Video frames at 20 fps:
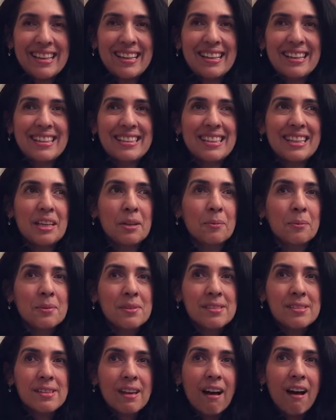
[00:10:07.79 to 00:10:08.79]
and
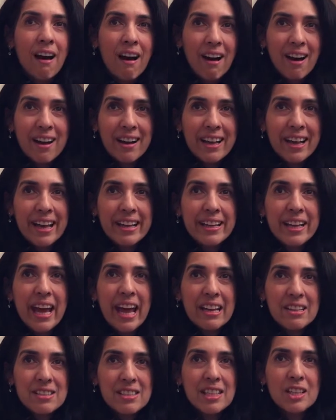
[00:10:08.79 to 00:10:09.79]
it was the hug,
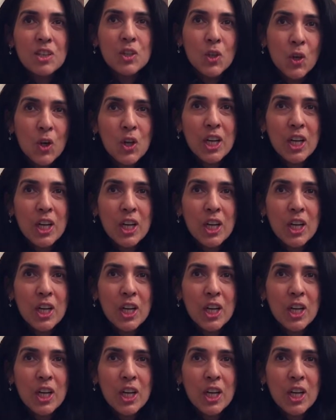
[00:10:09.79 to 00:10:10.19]
and it actually